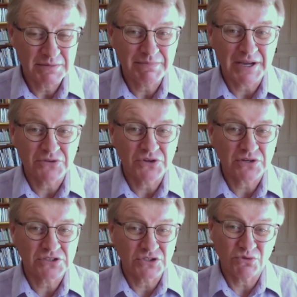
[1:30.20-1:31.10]
male
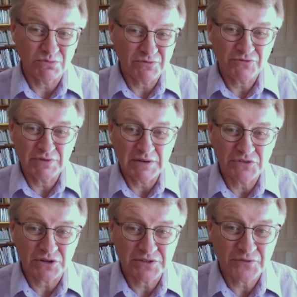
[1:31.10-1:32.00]
doctors or a
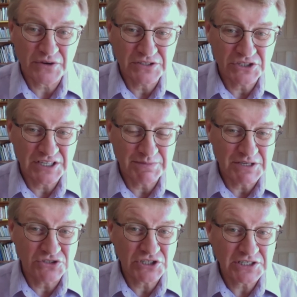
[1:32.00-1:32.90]
doctor friend to give me
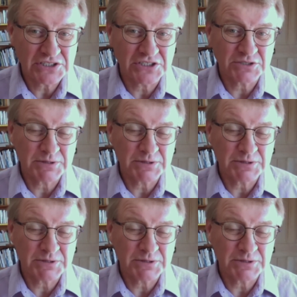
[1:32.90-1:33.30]
injections.